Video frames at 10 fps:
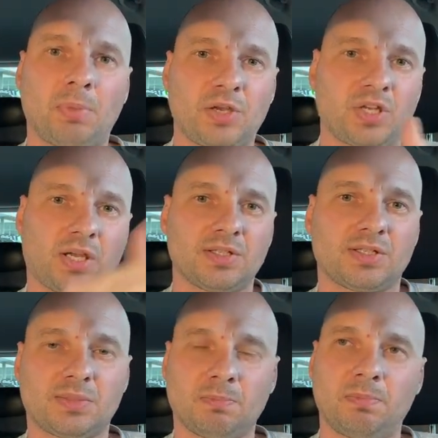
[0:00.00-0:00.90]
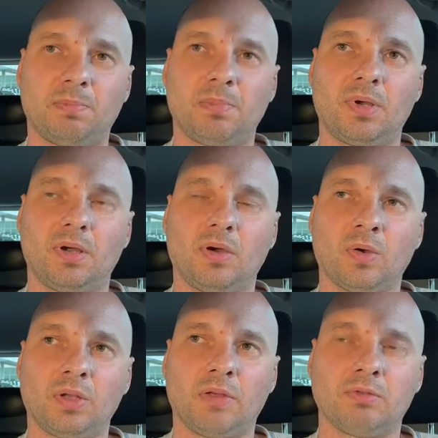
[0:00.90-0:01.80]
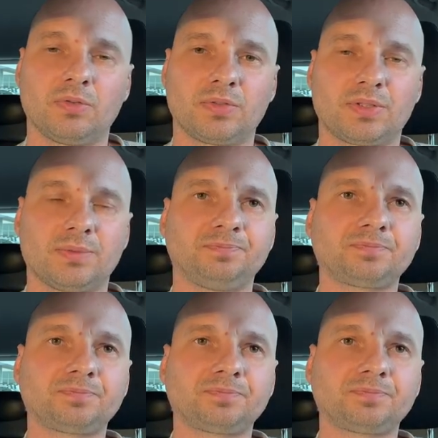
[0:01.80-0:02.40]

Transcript: by checking oil levels,